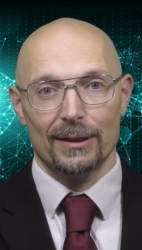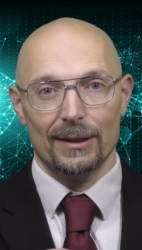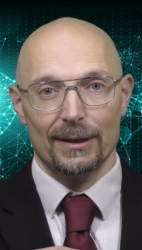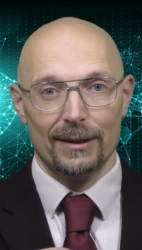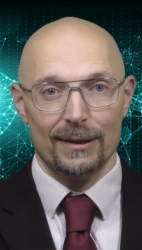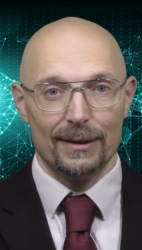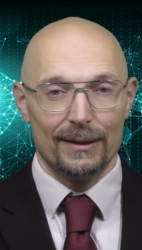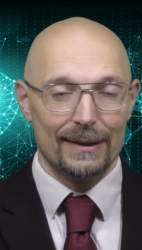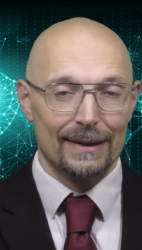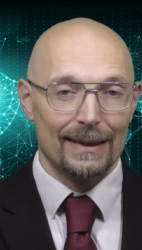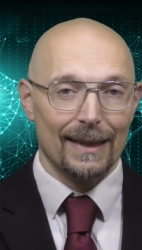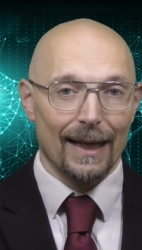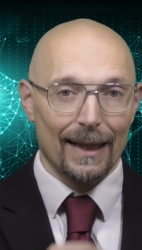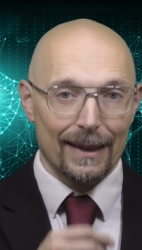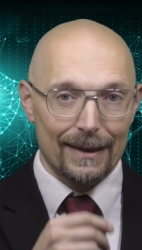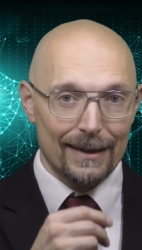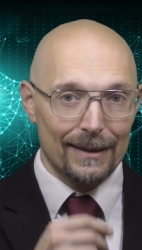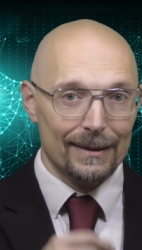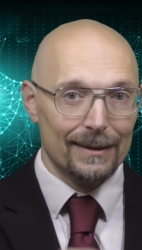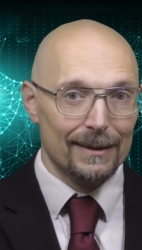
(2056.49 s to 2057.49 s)
the
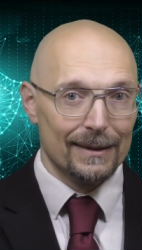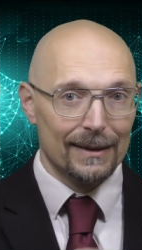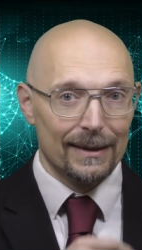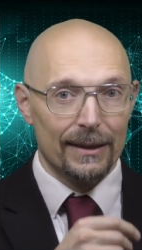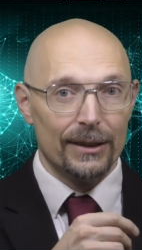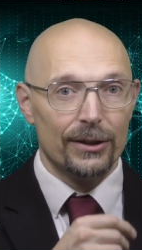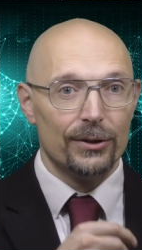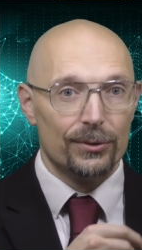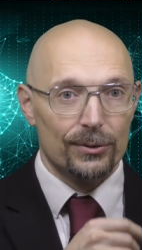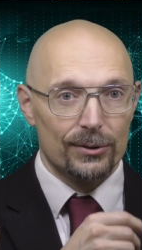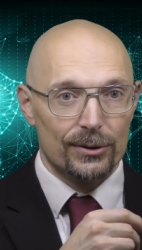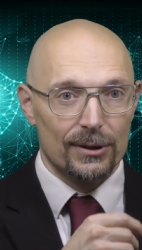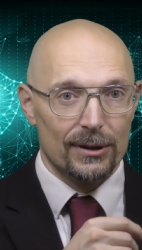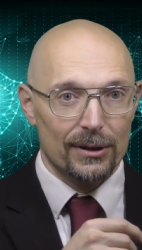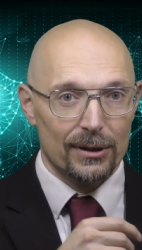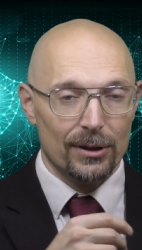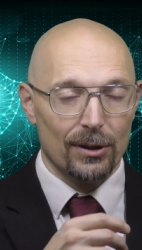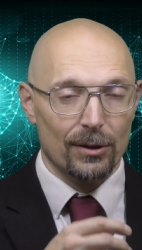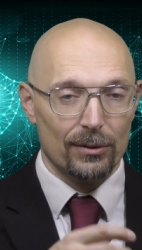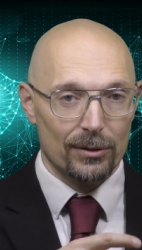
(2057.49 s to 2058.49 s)
stack that is in use,
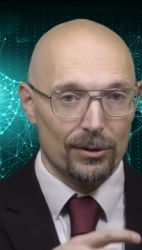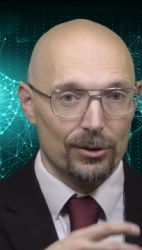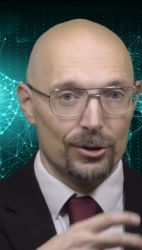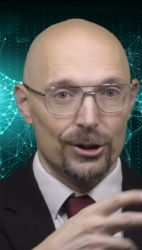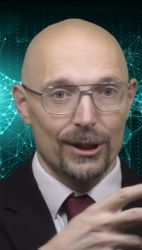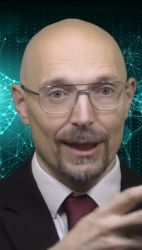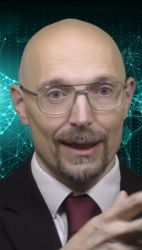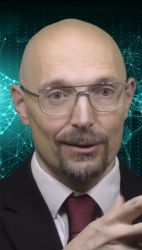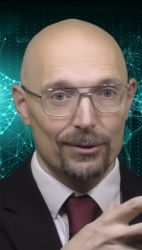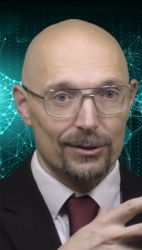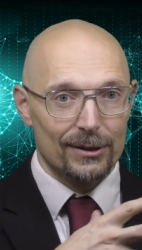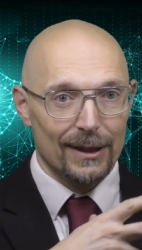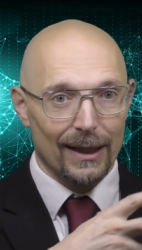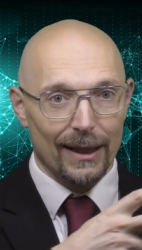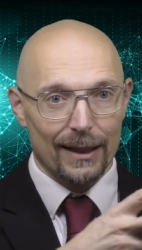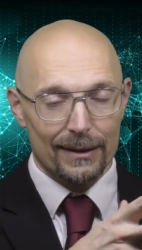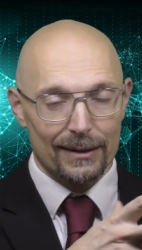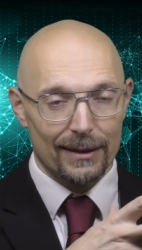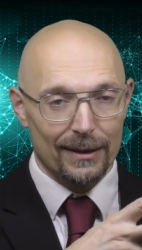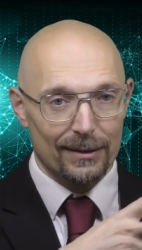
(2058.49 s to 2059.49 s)
not the shadow
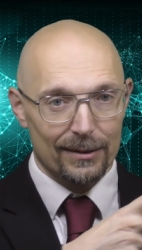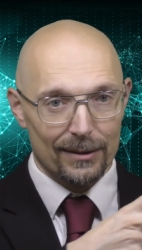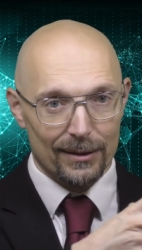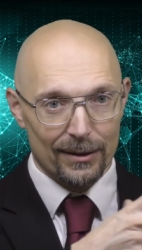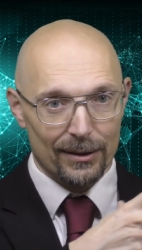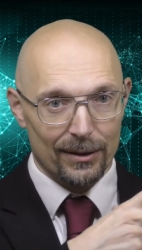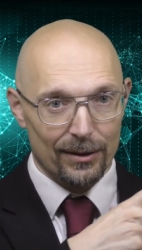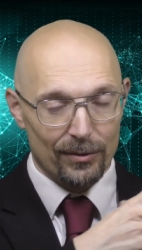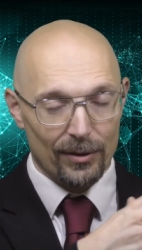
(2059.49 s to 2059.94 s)
stack that uh,